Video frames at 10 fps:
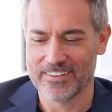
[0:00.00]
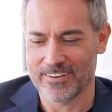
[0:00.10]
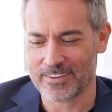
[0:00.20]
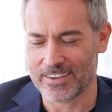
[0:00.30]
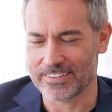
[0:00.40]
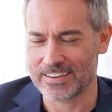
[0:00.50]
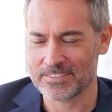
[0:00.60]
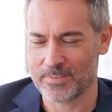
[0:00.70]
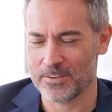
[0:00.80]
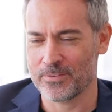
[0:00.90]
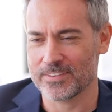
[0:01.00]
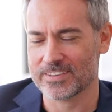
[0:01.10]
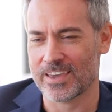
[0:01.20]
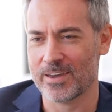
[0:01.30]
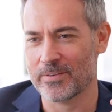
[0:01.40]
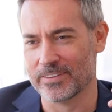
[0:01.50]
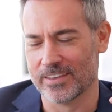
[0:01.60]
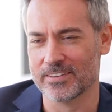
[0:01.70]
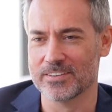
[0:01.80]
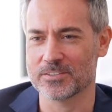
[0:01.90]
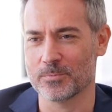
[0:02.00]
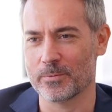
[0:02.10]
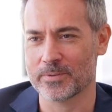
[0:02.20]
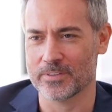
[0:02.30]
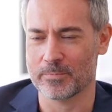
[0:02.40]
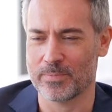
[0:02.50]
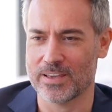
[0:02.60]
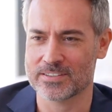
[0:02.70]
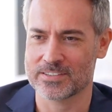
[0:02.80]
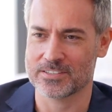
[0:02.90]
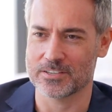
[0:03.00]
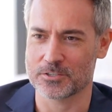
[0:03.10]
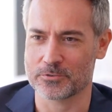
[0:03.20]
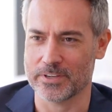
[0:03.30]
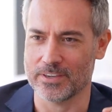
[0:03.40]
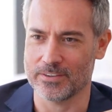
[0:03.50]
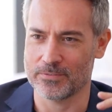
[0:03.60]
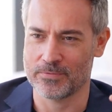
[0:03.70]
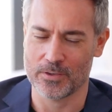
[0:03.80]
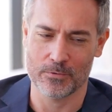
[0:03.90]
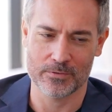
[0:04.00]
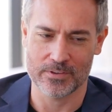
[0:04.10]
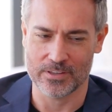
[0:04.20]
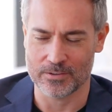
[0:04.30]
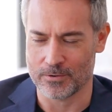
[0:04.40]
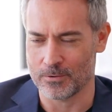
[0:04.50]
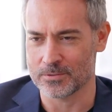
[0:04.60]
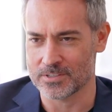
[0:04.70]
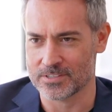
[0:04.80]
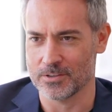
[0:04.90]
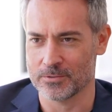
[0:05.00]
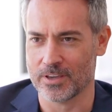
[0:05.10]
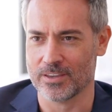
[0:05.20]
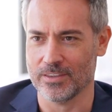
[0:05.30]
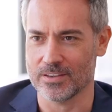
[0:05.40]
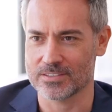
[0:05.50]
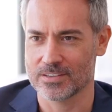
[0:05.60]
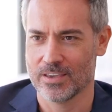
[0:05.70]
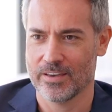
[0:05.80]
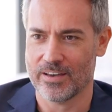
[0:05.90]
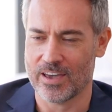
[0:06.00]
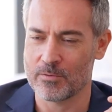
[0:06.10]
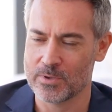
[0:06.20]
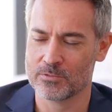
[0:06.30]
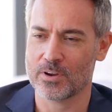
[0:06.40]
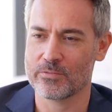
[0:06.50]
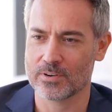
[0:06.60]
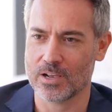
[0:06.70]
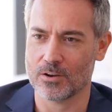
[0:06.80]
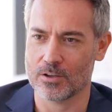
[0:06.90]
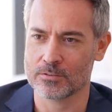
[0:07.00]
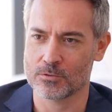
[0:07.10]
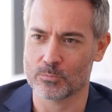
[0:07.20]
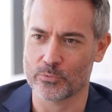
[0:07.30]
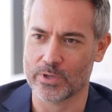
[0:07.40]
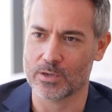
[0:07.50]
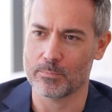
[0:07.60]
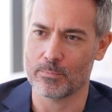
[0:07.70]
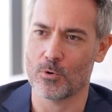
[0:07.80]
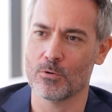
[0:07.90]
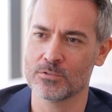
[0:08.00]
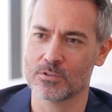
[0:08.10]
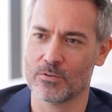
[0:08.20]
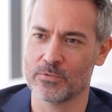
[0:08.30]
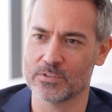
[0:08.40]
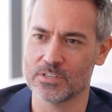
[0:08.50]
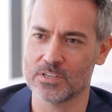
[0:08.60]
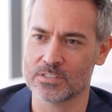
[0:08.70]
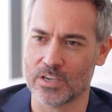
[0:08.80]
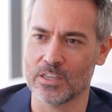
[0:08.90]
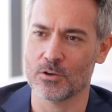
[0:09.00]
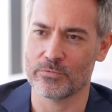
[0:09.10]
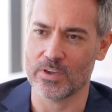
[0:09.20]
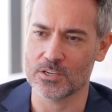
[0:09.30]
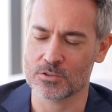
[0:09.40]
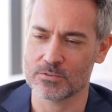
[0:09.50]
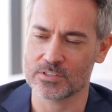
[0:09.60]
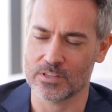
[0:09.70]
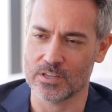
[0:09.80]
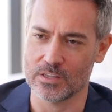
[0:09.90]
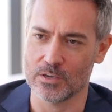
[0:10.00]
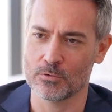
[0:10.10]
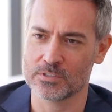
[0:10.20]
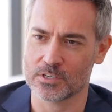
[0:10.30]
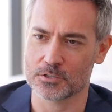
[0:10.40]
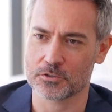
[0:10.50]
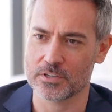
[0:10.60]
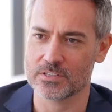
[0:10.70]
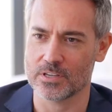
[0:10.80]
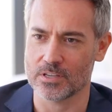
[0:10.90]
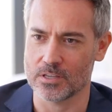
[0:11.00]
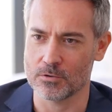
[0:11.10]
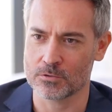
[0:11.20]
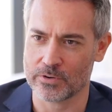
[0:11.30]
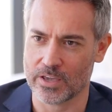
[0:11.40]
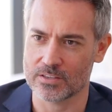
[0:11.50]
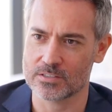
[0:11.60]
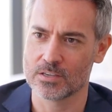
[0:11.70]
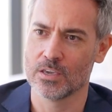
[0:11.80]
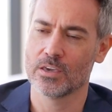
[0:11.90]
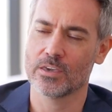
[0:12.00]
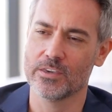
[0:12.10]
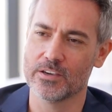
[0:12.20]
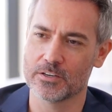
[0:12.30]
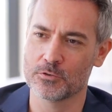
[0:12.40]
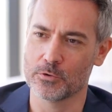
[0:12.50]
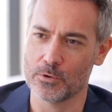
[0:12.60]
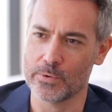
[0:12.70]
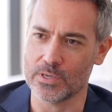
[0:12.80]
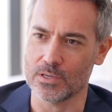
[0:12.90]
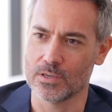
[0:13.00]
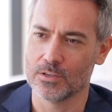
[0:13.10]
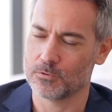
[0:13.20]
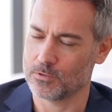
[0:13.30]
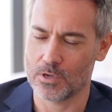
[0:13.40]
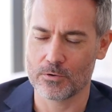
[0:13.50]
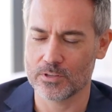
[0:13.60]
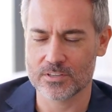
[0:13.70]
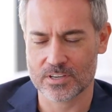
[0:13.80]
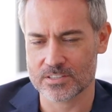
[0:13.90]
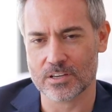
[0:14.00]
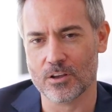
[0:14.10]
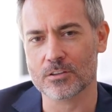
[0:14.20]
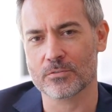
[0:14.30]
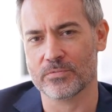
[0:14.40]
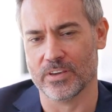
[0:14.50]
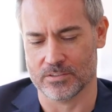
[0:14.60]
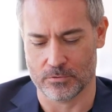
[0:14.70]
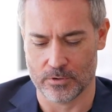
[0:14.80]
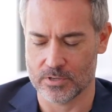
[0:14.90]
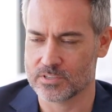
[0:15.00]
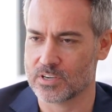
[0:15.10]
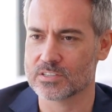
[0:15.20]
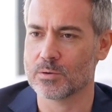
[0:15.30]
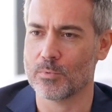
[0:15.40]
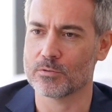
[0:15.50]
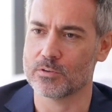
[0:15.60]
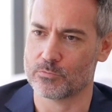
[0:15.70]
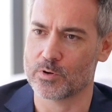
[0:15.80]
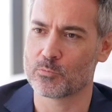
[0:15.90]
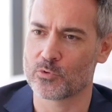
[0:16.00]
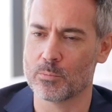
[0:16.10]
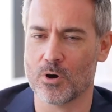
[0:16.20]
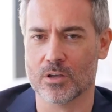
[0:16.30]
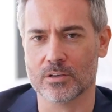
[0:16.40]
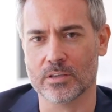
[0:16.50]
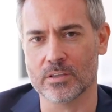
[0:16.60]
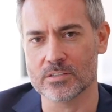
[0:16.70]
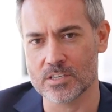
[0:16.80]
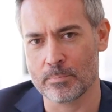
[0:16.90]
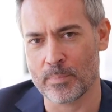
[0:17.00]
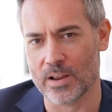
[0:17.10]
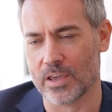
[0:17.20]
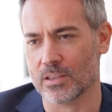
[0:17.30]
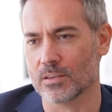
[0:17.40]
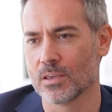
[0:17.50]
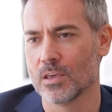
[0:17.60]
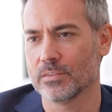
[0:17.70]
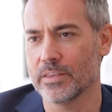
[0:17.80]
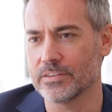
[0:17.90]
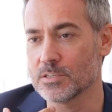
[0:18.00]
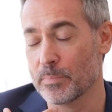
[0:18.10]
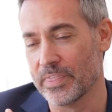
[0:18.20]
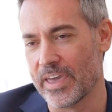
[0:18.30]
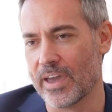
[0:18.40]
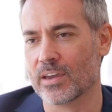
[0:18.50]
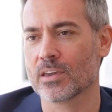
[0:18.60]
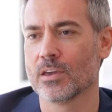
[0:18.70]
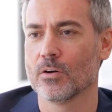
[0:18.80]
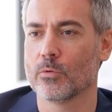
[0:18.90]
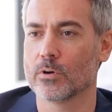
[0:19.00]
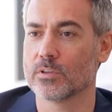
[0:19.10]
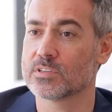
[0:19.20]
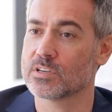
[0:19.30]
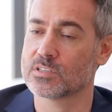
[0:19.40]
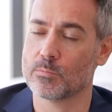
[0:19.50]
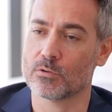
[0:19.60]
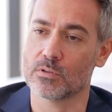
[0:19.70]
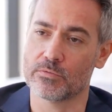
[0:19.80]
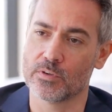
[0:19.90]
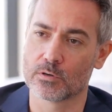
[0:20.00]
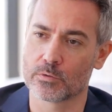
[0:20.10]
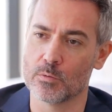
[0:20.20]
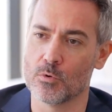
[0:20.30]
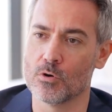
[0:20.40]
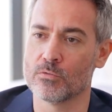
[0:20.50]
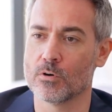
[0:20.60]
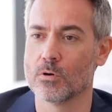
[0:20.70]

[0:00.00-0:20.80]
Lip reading: Okay, there's many things that happen at this moment in the plastic surgery field and all these new techniques. I have been traveling a lot to bring most of these innovations and the new surgeries and the new trends here to UAE. Today we're going to discuss a lot of things. We're going to discuss about the rib remodeling, the deep plane, the deep neck. We're going to discuss about the filler removal,